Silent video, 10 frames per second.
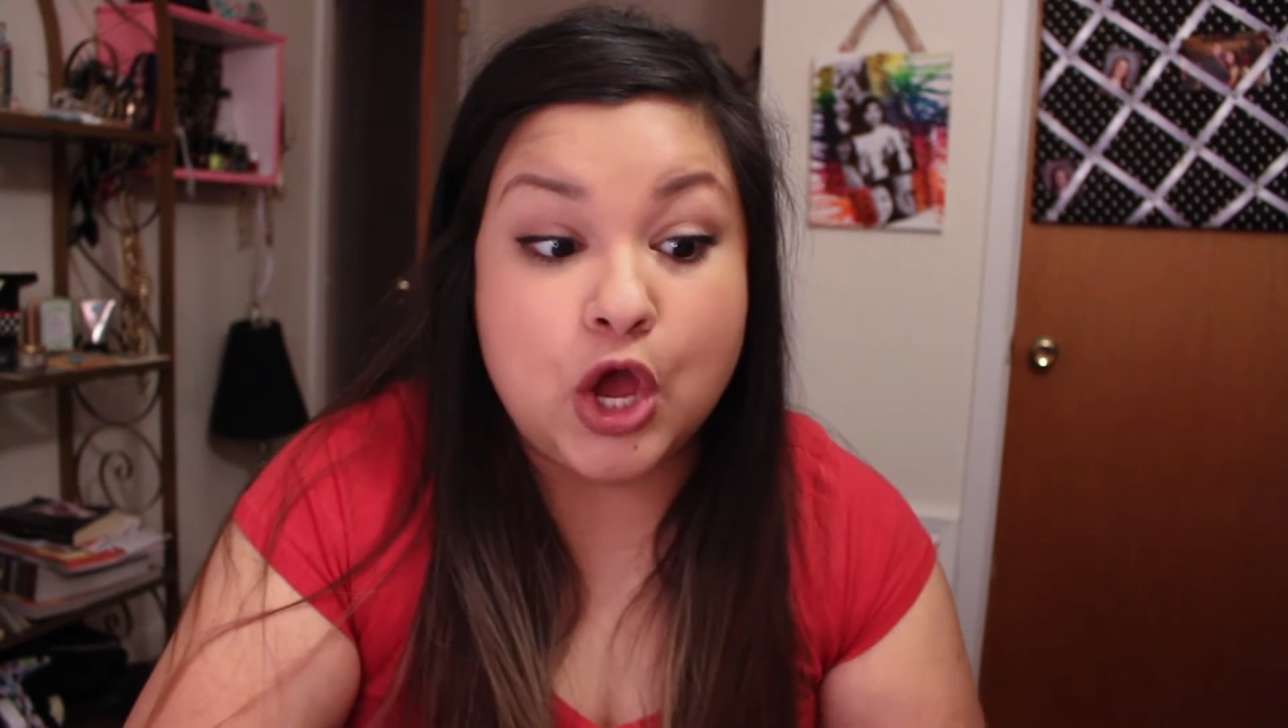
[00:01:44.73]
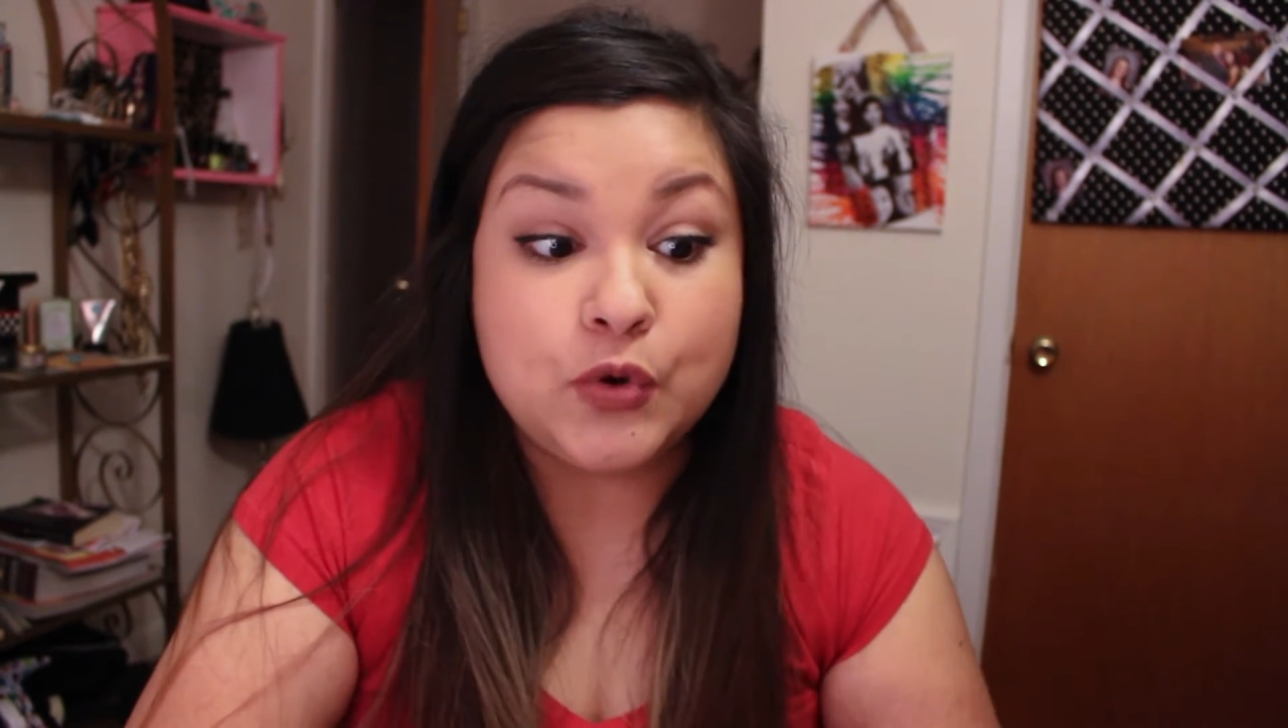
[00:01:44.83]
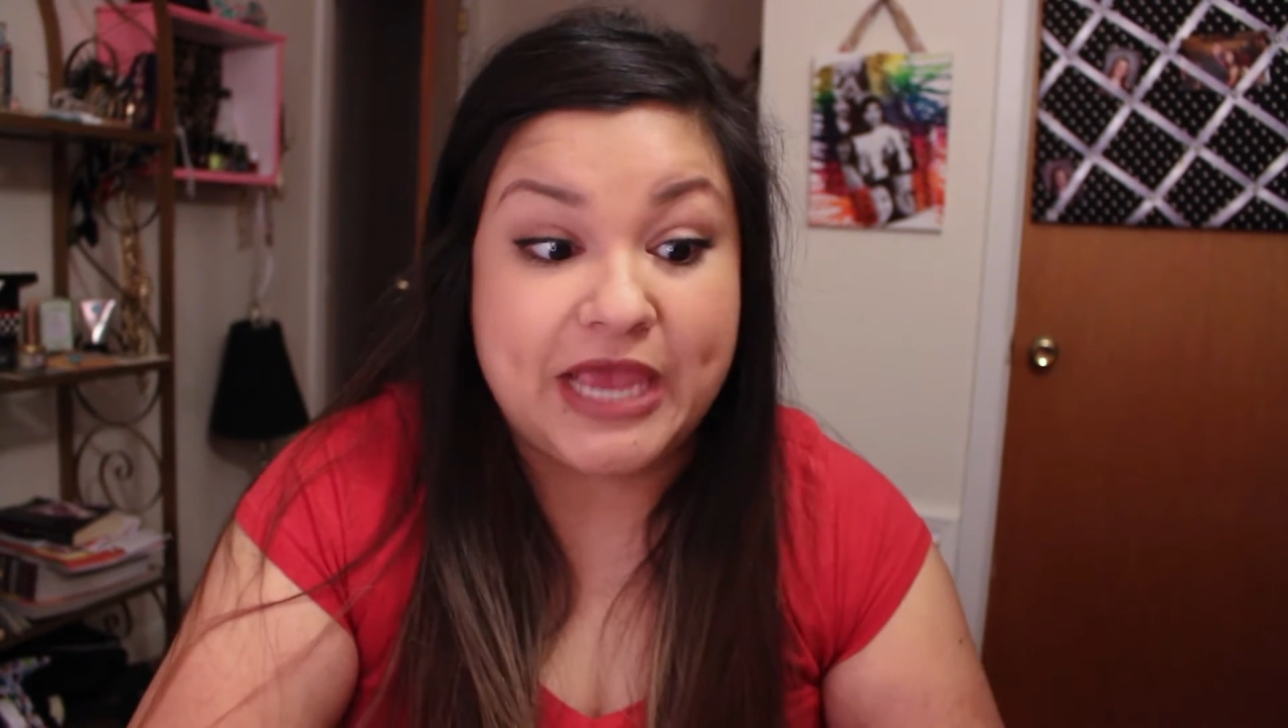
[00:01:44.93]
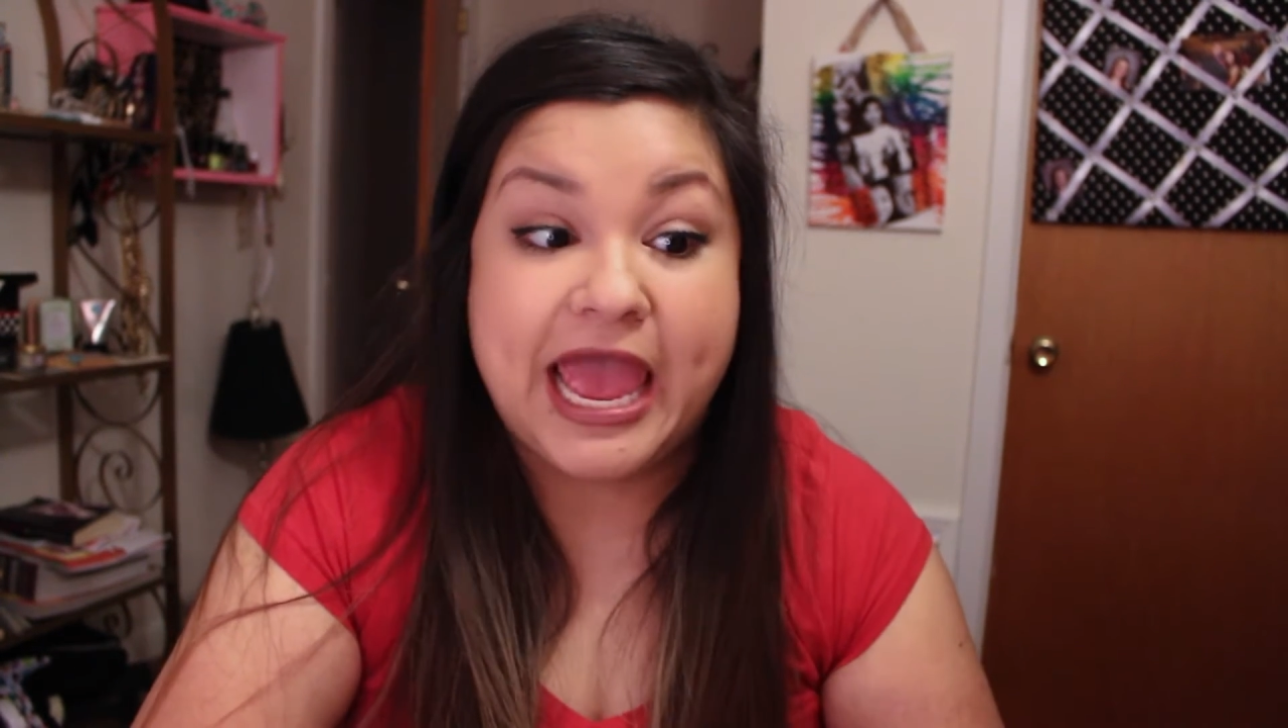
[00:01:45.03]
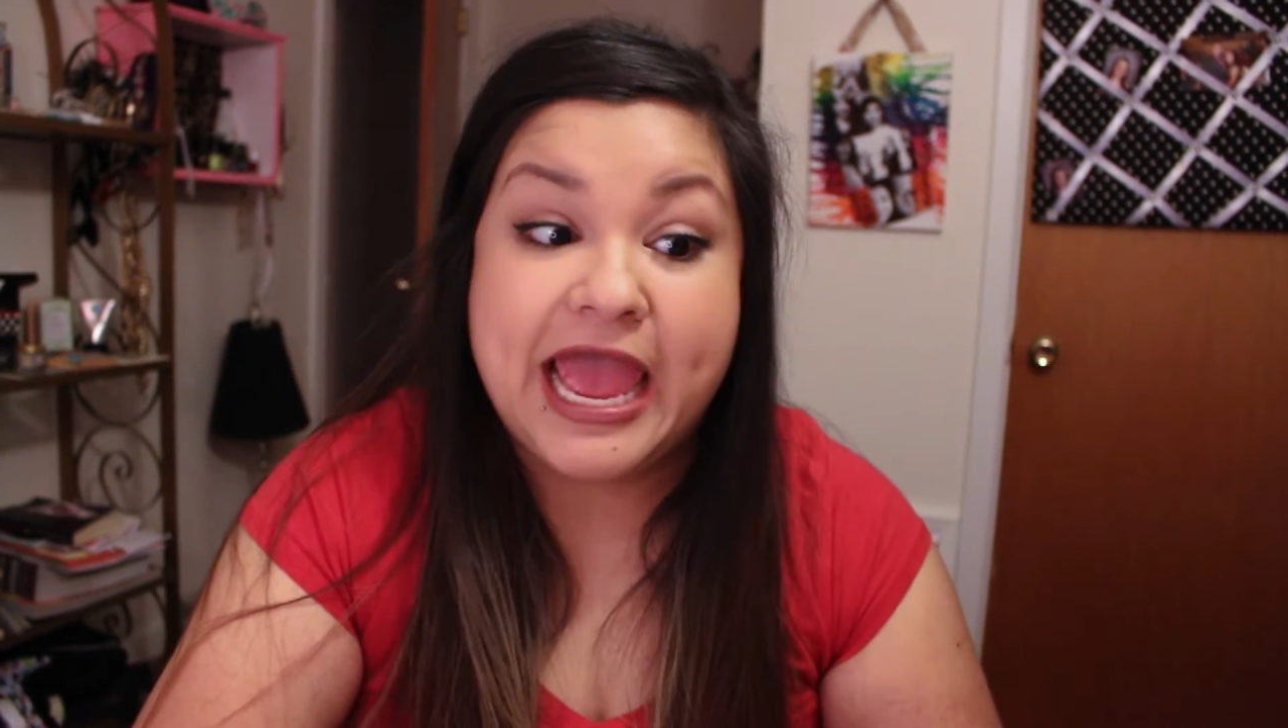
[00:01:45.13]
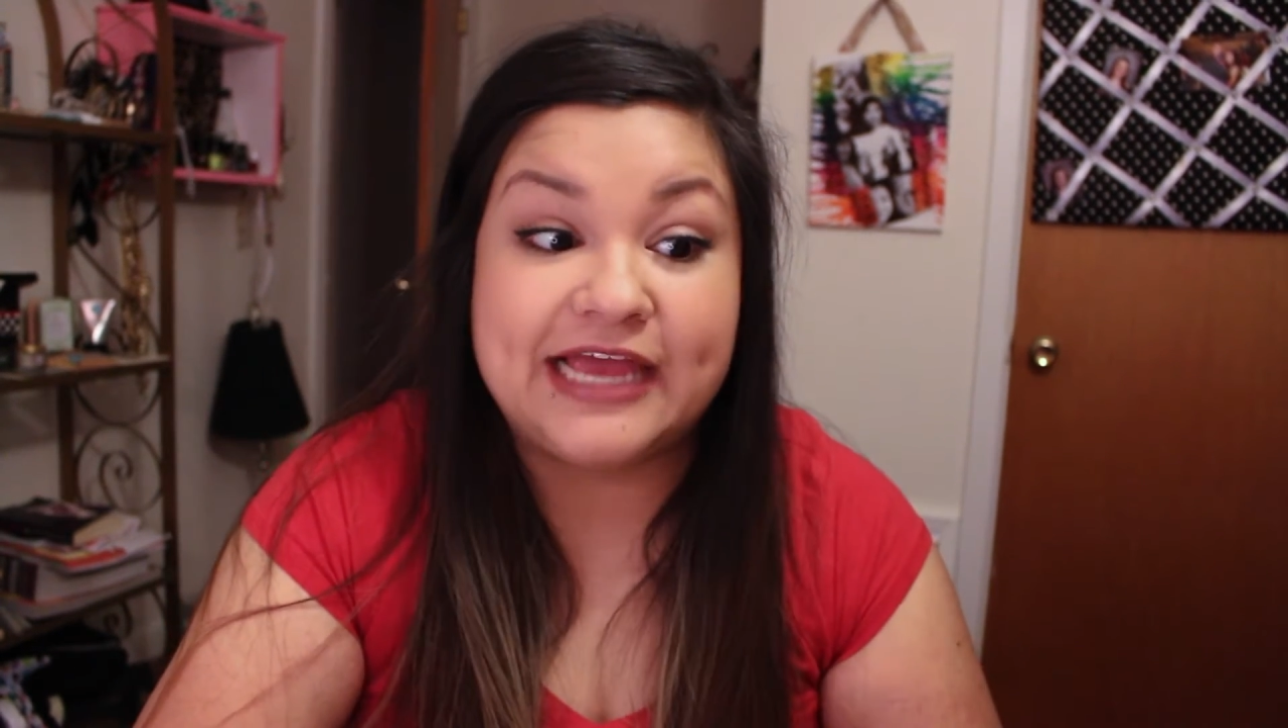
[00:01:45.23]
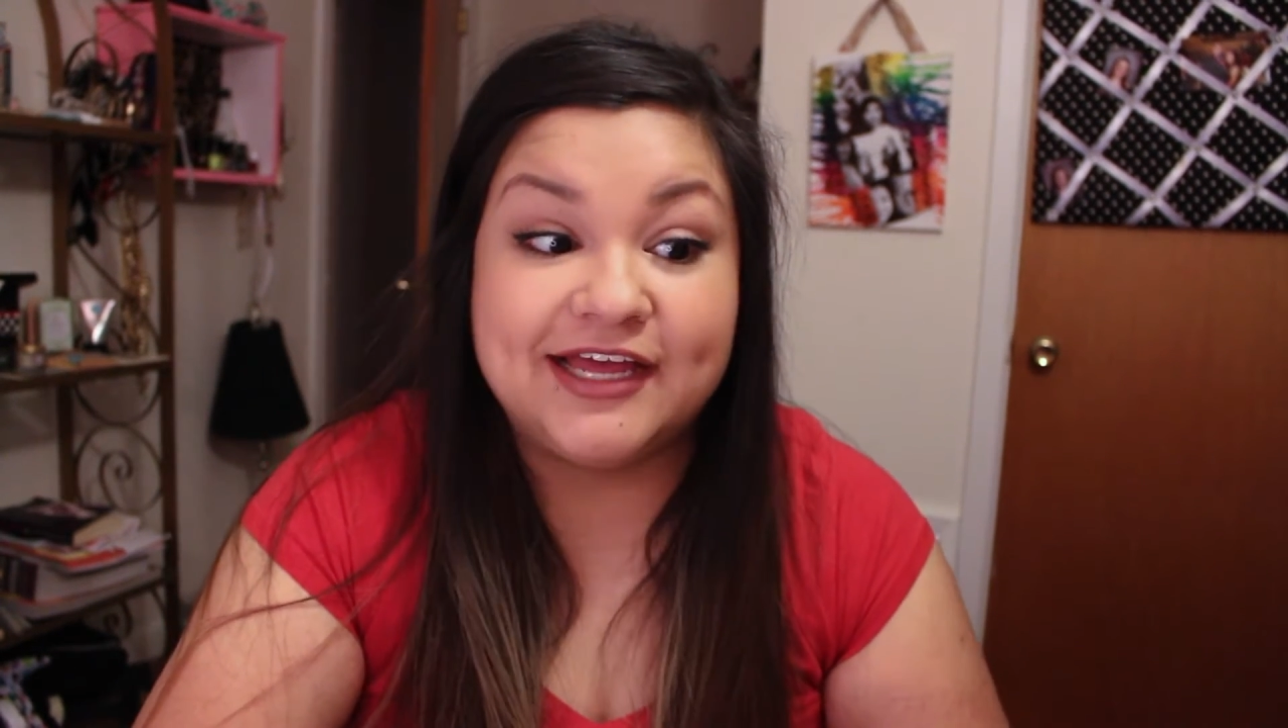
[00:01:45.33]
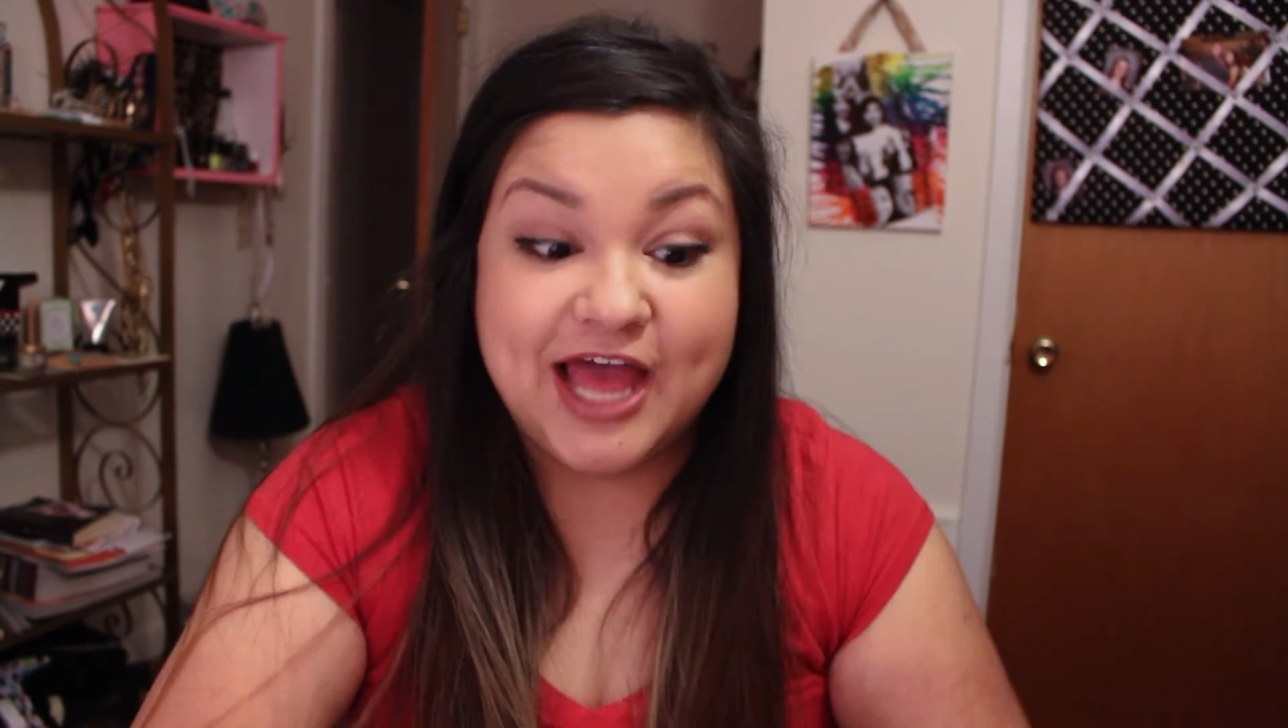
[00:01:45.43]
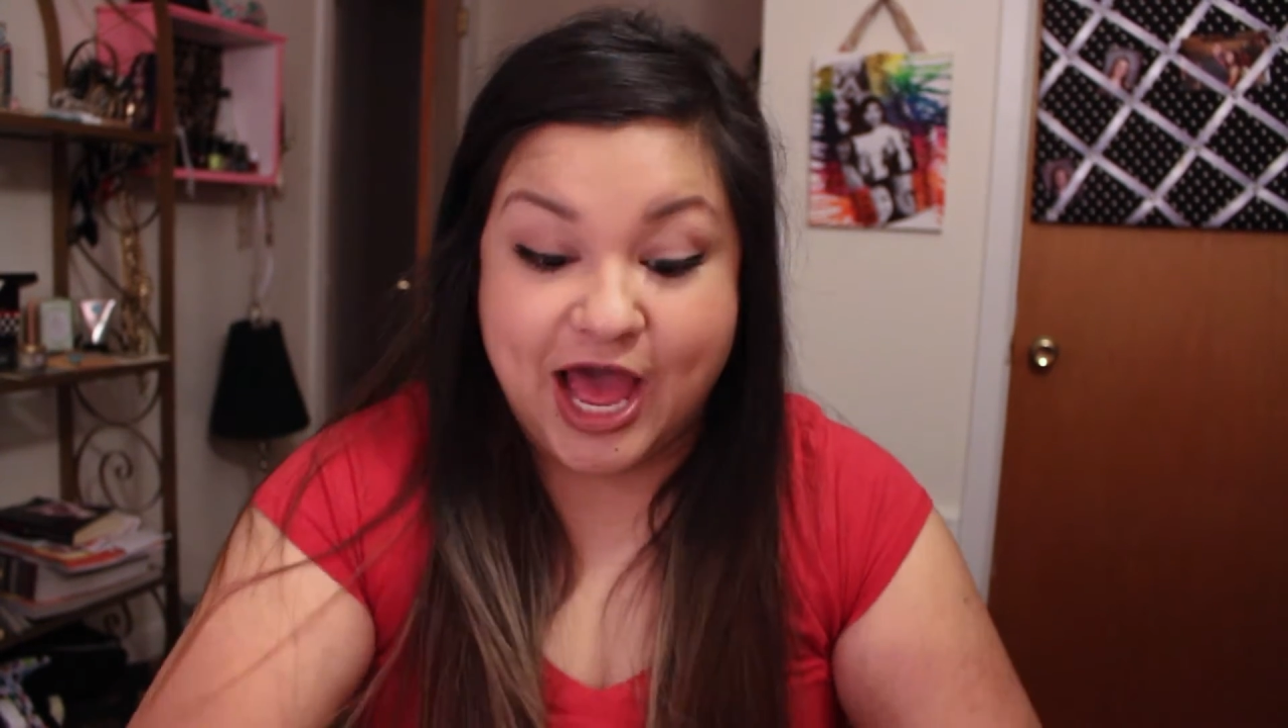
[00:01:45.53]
okay,